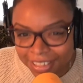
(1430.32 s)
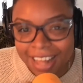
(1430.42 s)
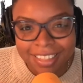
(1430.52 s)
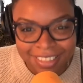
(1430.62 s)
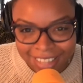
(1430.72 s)

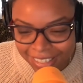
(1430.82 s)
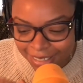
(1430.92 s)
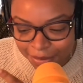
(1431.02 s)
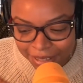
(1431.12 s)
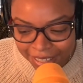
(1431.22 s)
that's
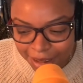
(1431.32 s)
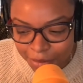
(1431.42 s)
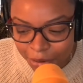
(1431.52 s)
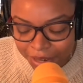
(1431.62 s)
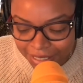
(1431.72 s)
something that
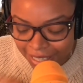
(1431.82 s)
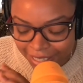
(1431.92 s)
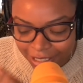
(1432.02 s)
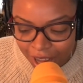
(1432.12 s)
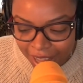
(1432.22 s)
I'm always
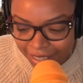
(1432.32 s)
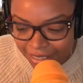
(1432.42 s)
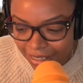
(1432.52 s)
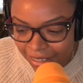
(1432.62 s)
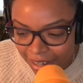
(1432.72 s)
like trying
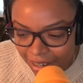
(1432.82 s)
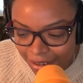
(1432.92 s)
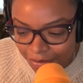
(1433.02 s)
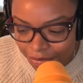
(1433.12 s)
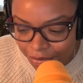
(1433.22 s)
to
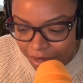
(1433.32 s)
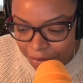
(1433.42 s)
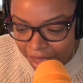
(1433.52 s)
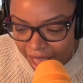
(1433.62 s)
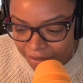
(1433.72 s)

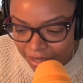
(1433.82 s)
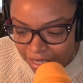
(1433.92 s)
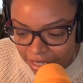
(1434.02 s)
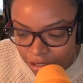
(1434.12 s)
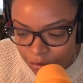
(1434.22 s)
be
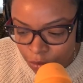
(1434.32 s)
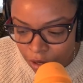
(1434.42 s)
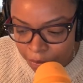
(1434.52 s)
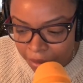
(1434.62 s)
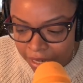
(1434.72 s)
advantageous
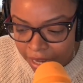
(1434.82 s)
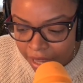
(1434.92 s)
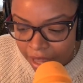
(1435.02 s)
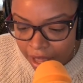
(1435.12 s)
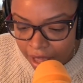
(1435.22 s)
for. But
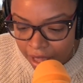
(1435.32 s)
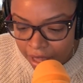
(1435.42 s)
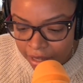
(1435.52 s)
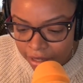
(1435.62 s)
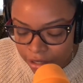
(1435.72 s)

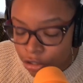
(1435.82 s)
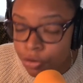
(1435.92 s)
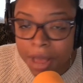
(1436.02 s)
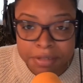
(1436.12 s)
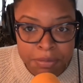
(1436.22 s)
you do
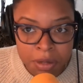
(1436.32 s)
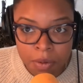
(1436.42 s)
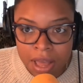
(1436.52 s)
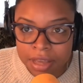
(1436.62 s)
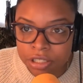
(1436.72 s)
have
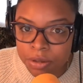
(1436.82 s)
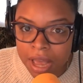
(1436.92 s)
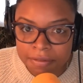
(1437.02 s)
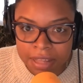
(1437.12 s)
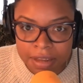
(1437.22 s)
Splitwise, you
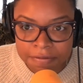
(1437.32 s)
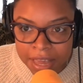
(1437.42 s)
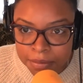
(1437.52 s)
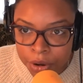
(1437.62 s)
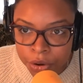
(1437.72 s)
have like
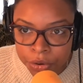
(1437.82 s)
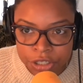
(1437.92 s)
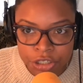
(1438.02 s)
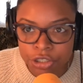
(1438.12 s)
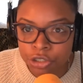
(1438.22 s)
Venmos
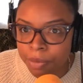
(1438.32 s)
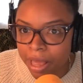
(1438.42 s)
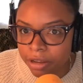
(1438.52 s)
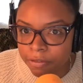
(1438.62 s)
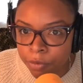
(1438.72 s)
that you can do
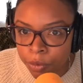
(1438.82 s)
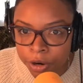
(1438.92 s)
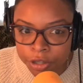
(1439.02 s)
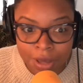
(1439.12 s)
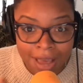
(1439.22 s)
back and
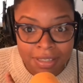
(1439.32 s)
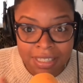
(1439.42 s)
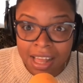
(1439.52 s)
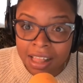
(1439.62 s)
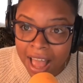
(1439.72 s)
forth. You have
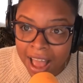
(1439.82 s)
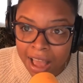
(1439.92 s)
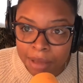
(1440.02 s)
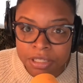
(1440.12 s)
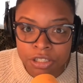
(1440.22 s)
Zelle
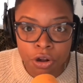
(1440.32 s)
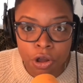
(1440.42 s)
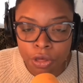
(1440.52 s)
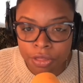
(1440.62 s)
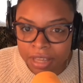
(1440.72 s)
apps. These are
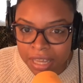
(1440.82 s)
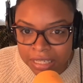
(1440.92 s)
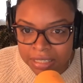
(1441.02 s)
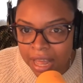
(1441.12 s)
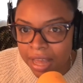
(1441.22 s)
all
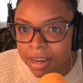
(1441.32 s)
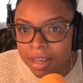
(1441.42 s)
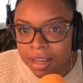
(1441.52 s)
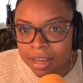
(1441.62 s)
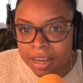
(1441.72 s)
things that
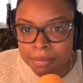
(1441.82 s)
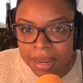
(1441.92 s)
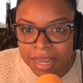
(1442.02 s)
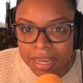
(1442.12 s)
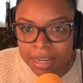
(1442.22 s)
can
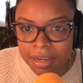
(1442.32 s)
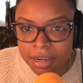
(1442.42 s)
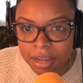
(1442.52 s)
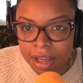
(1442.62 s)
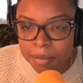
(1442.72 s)
make it
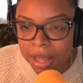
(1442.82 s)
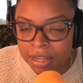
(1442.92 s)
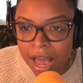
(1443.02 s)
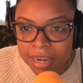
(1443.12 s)
a lot